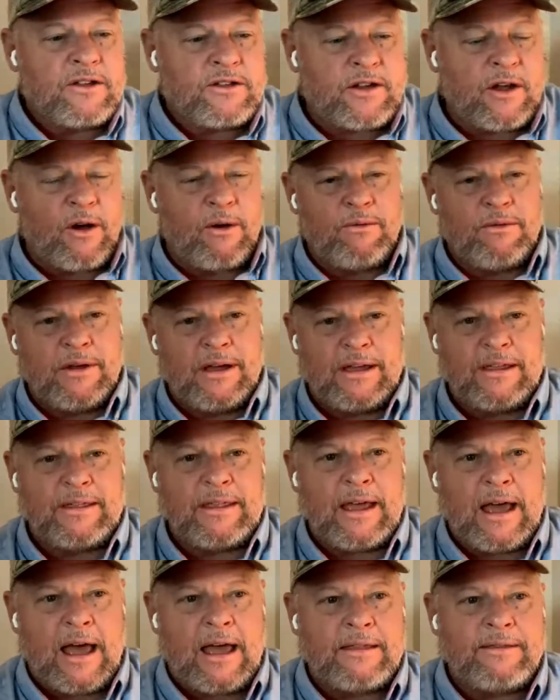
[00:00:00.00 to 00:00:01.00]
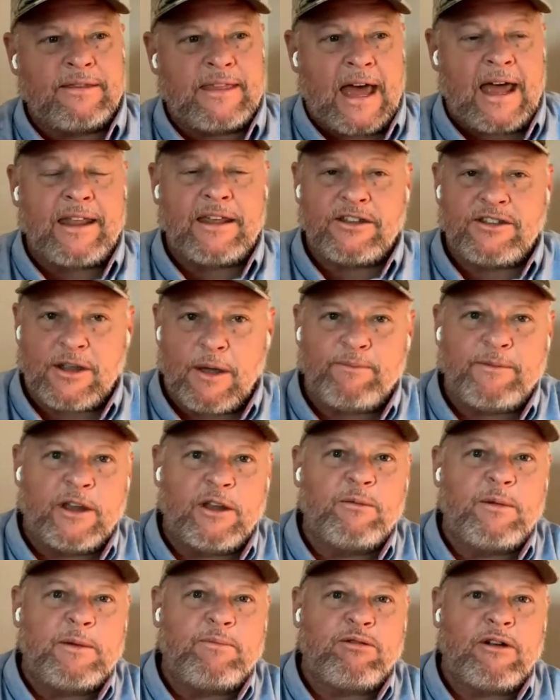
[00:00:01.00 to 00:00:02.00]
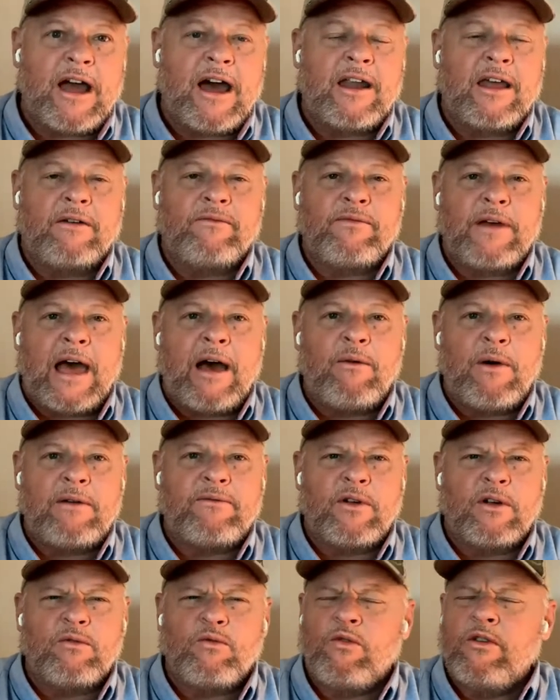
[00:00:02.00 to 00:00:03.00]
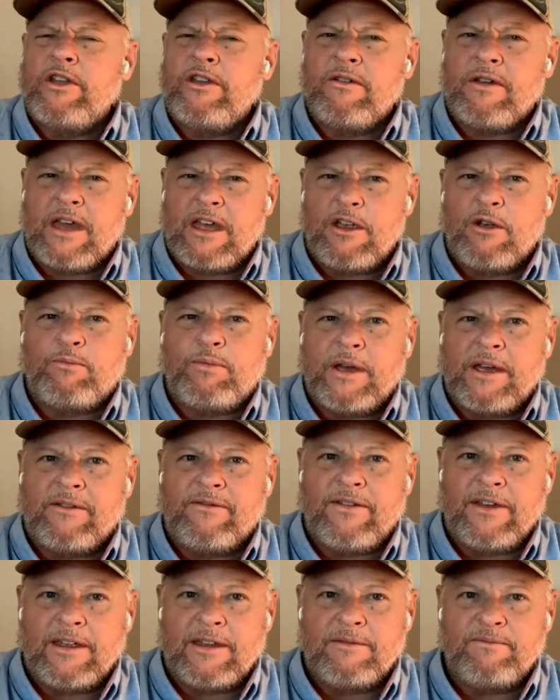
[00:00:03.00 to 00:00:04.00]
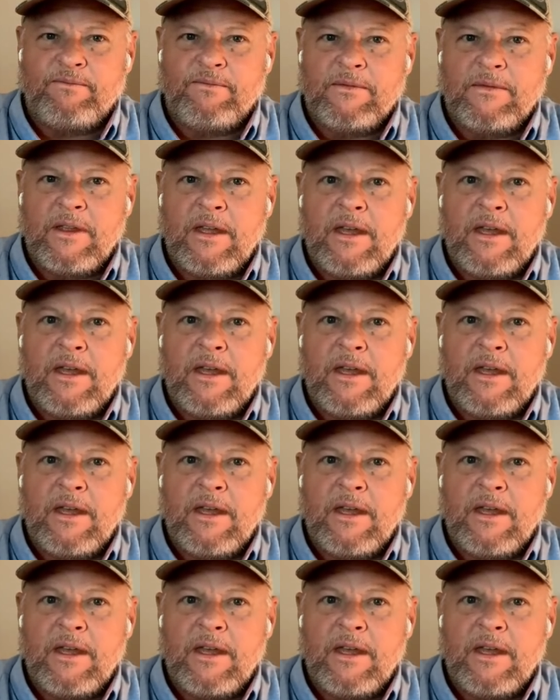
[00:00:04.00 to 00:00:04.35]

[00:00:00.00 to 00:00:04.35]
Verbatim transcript: So uh, that is something to be proud of. However, where do you get your pig feed?